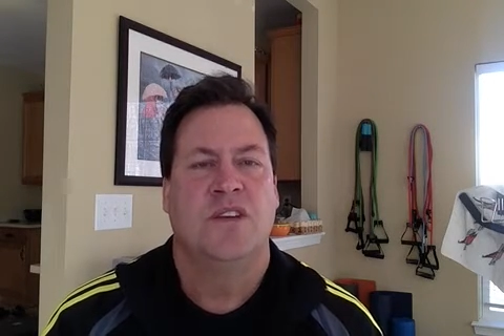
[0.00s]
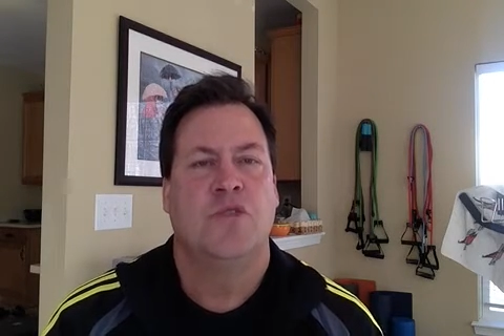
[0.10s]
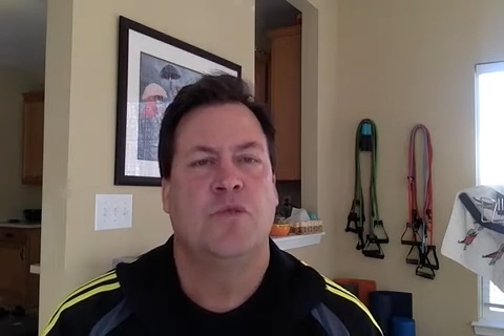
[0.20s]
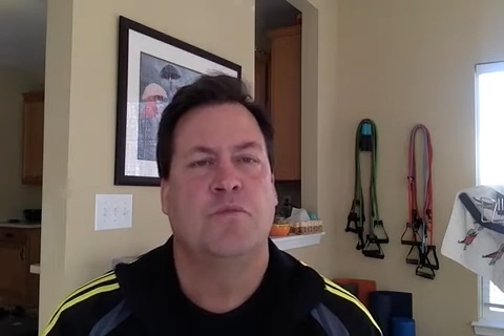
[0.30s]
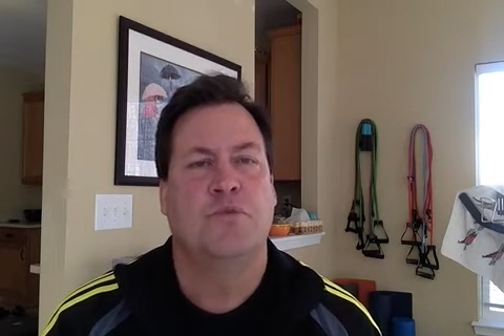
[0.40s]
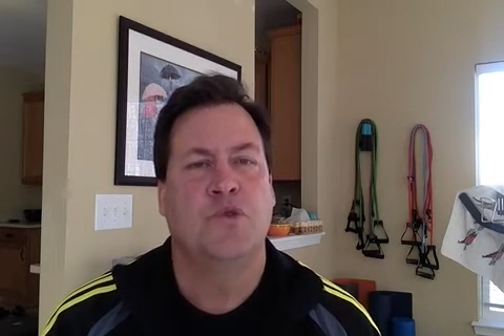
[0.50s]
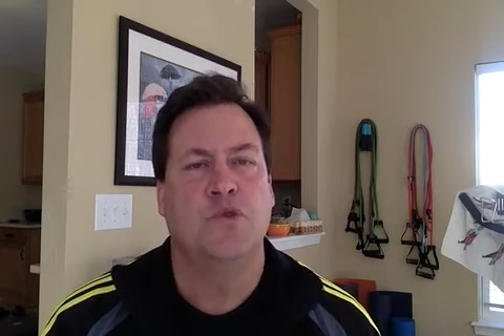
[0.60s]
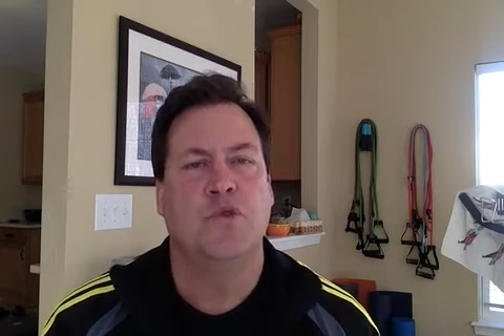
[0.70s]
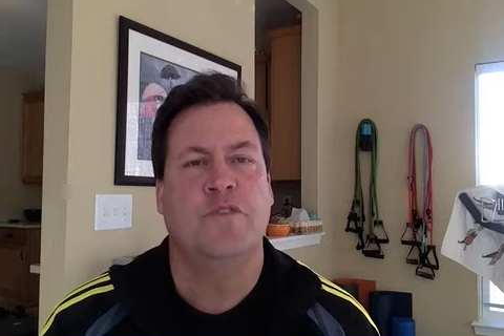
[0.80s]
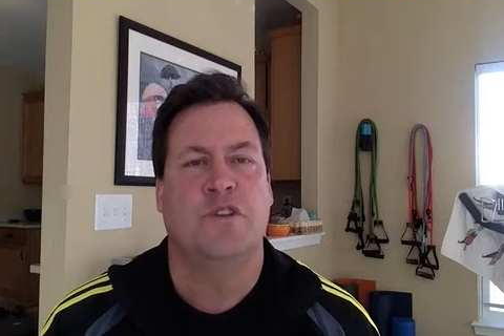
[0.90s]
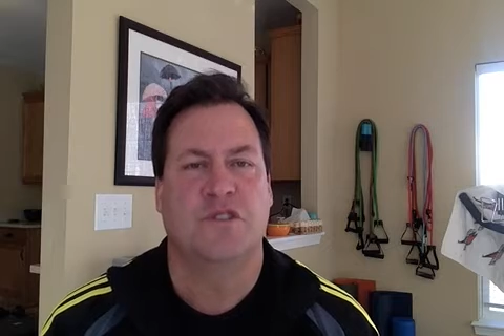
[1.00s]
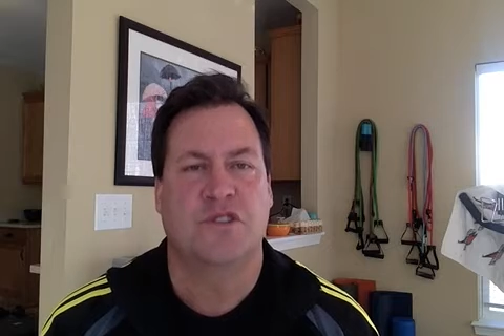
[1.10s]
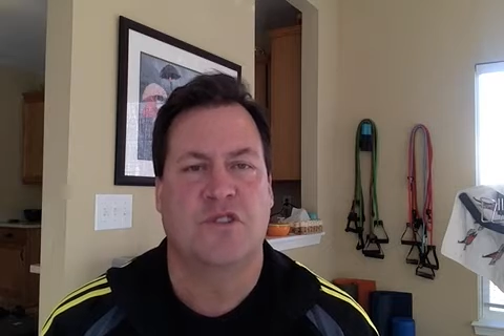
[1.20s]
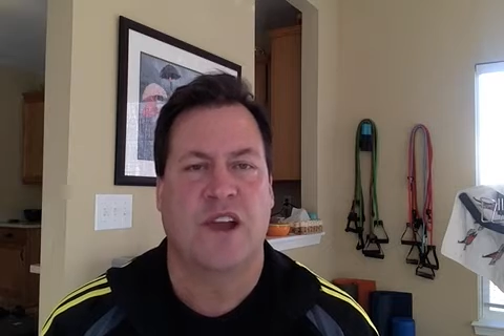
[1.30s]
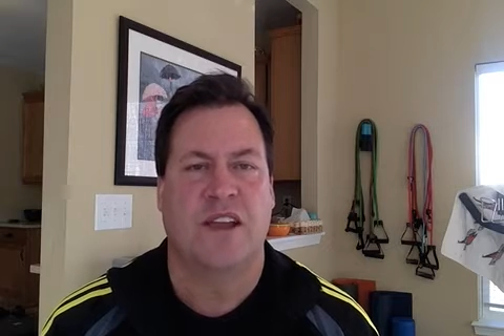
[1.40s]
to improve your
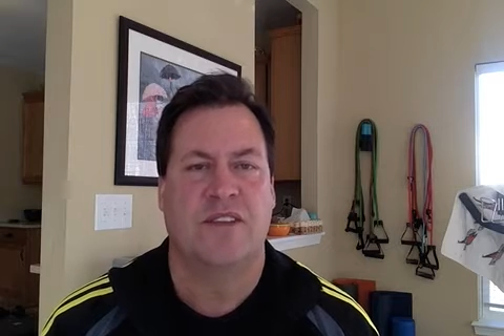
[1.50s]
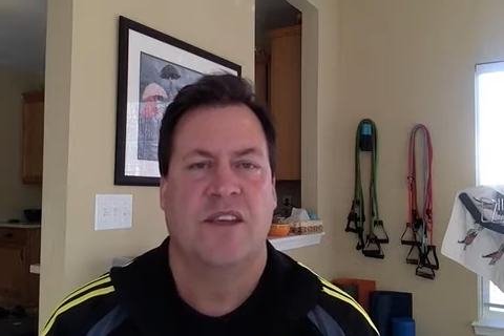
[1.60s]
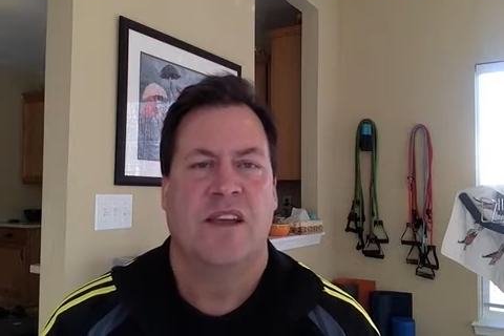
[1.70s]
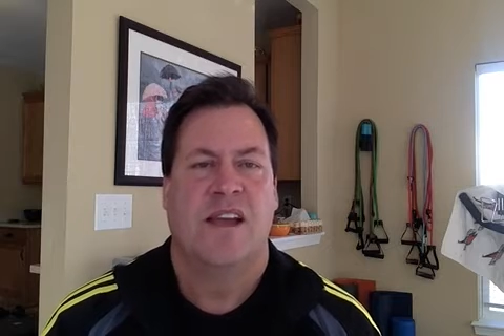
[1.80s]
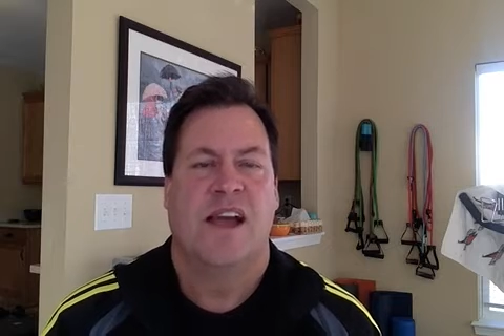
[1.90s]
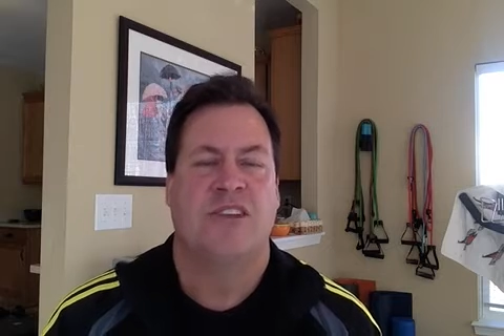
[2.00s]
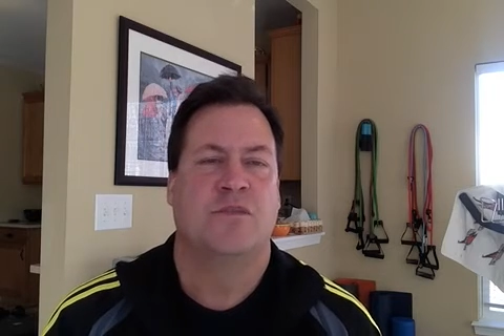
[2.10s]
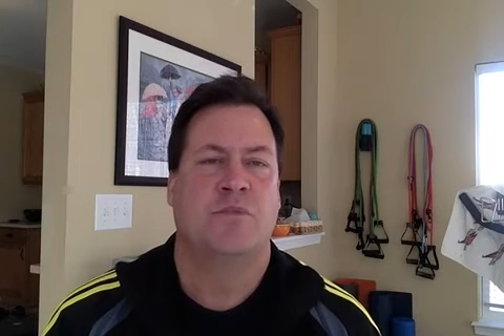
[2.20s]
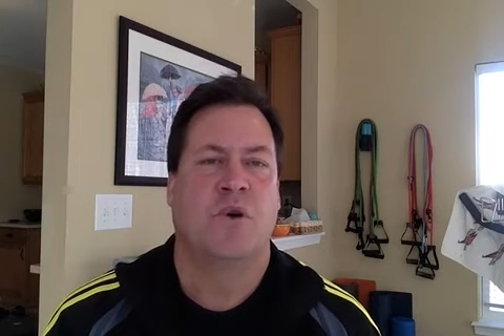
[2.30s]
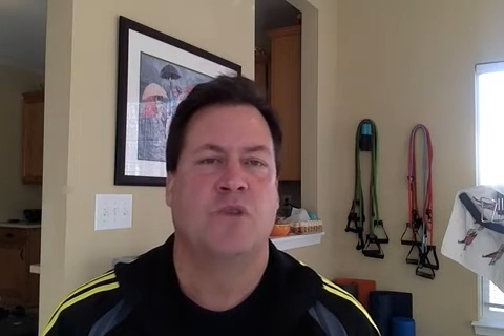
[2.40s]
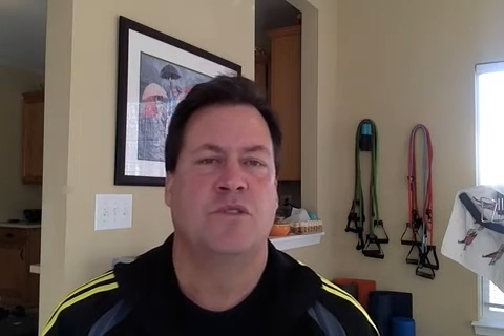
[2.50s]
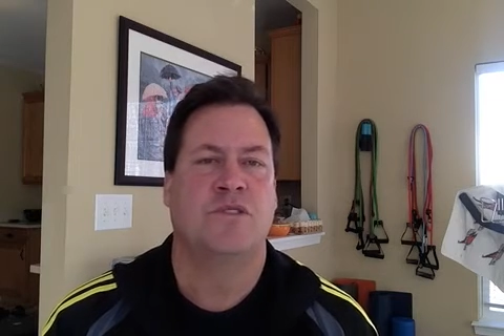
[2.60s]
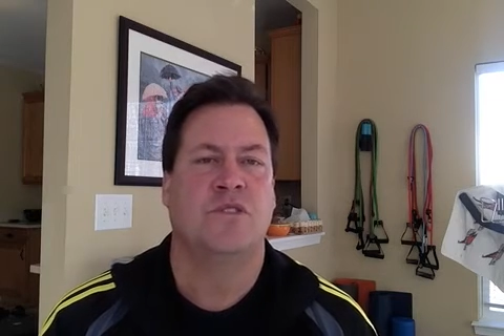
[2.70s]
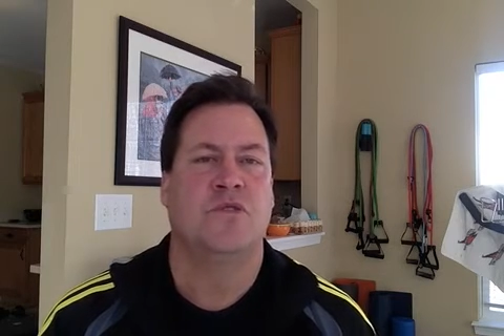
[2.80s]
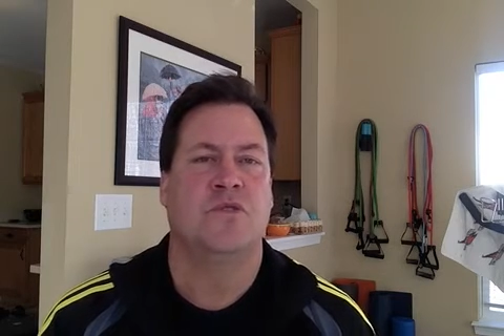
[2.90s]
strength as
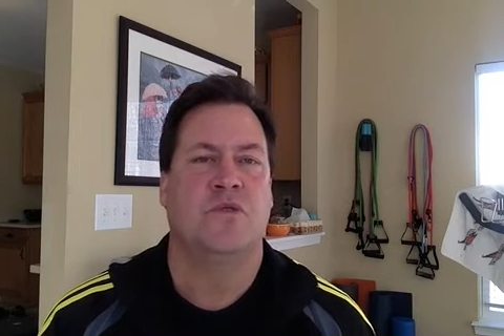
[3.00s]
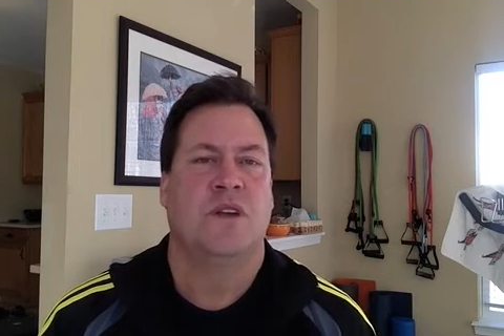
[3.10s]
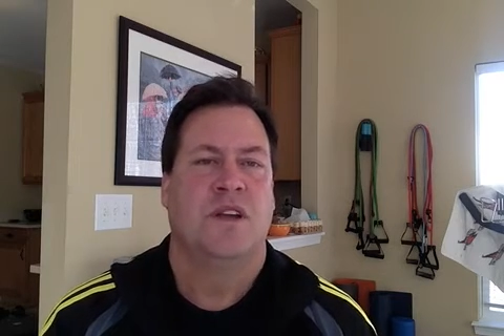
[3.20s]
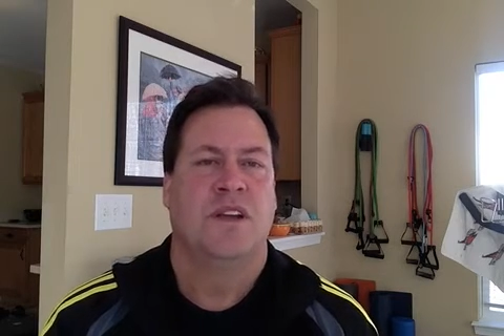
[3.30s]
opposed to,